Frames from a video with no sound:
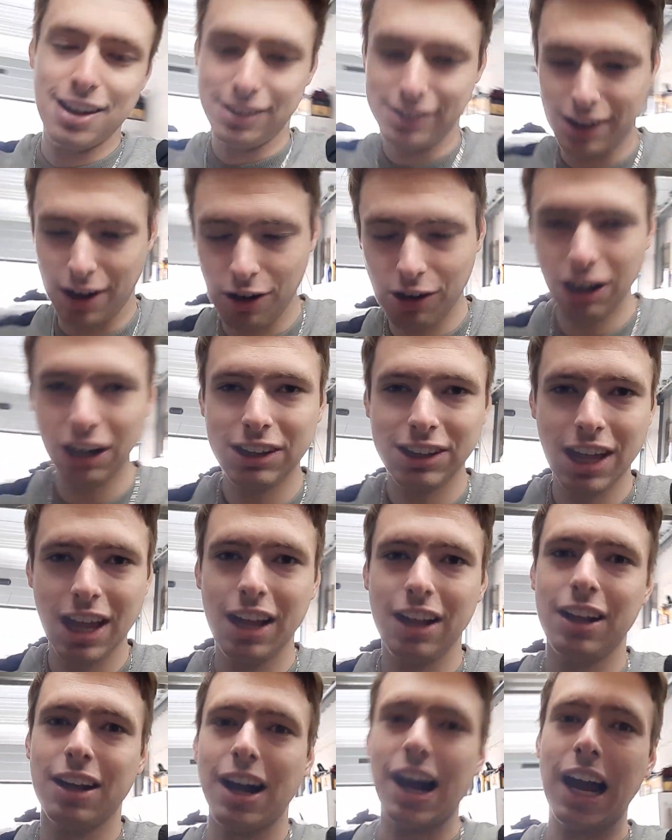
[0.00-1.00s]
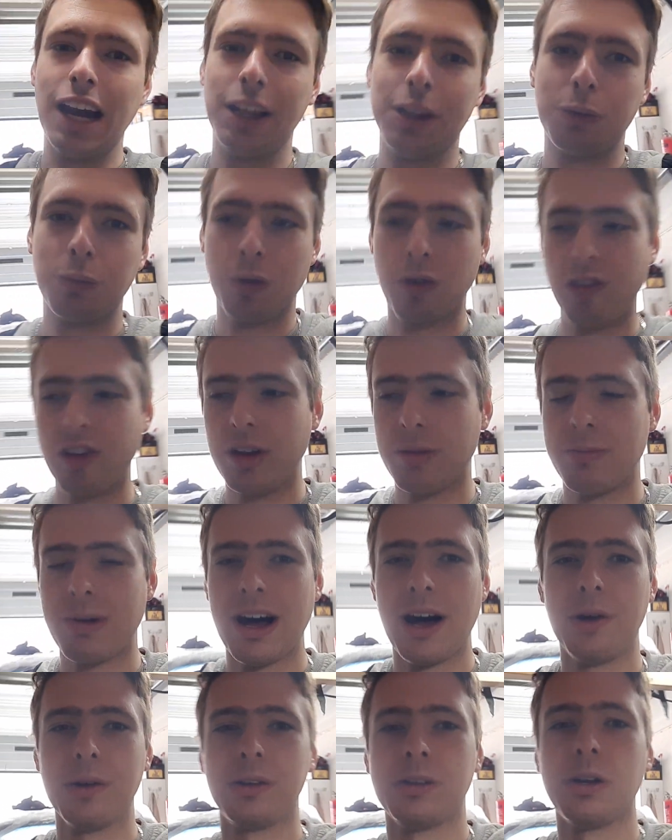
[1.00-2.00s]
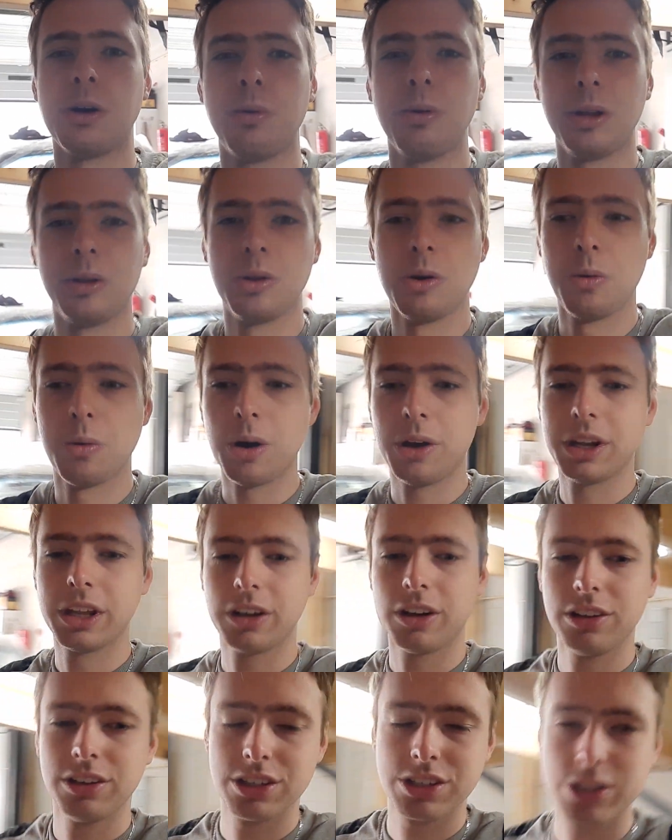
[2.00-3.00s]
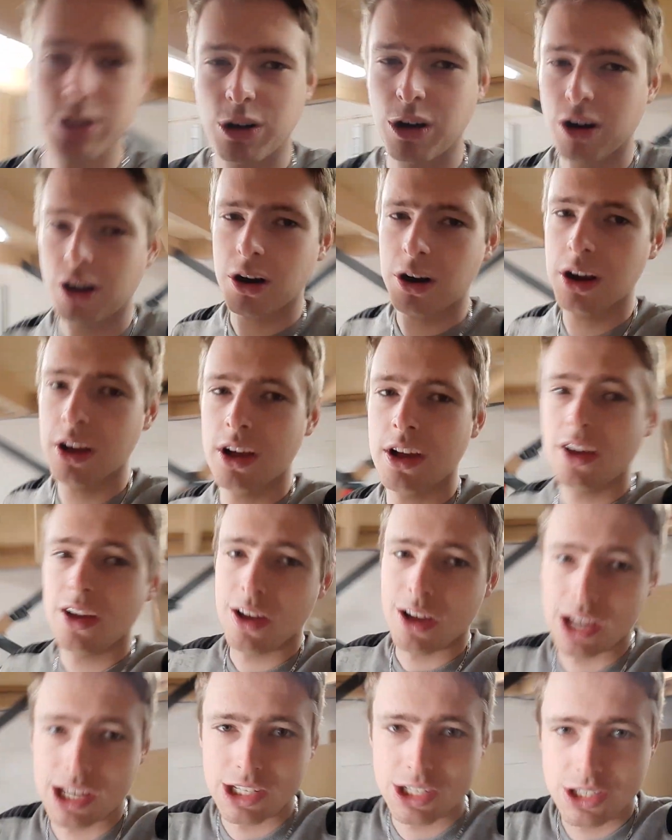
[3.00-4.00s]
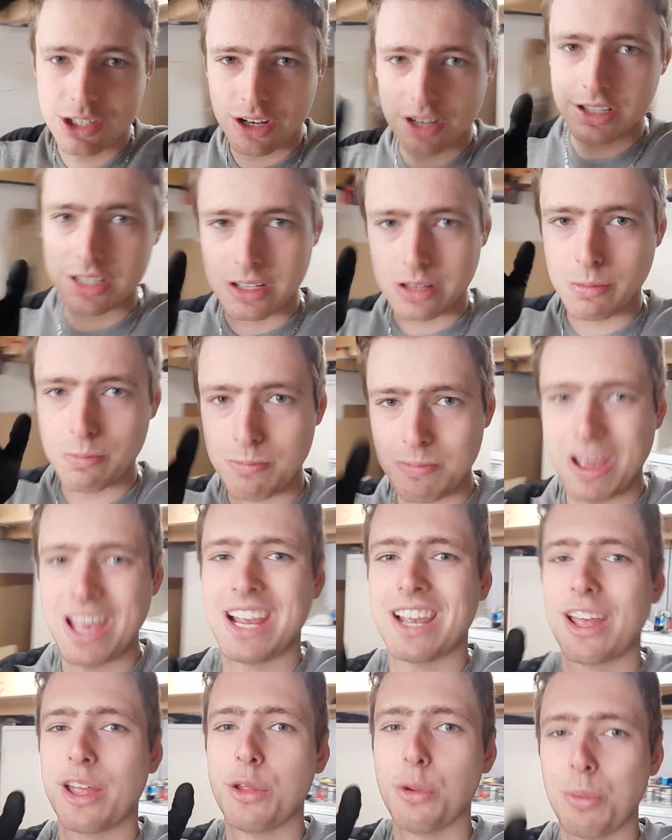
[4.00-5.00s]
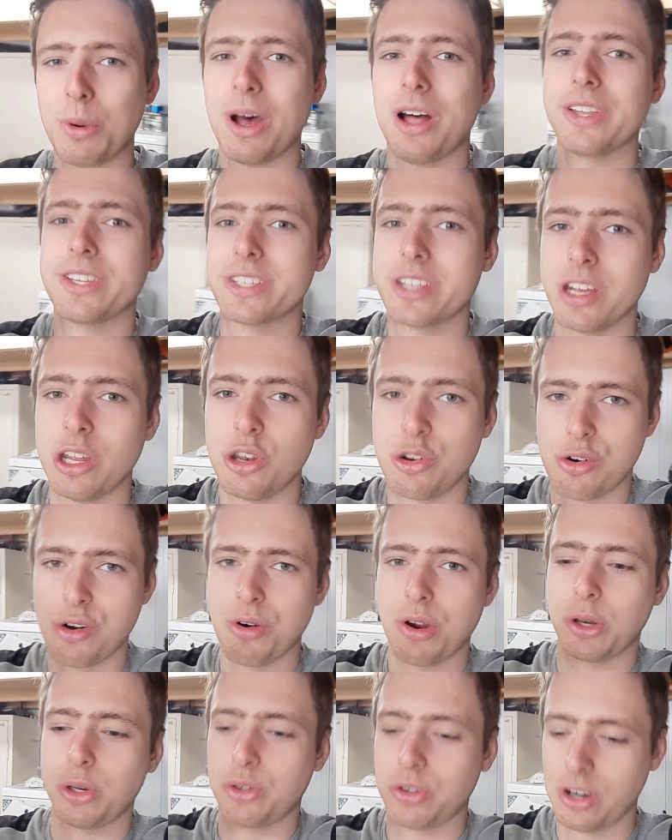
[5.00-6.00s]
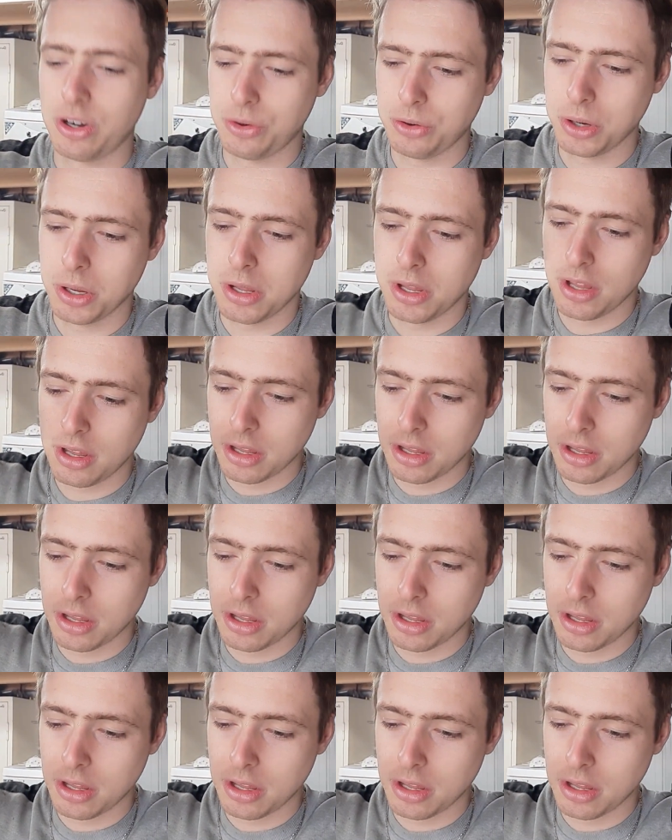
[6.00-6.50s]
the only thing I need to worry about with welding on this car is just make the welds true and true.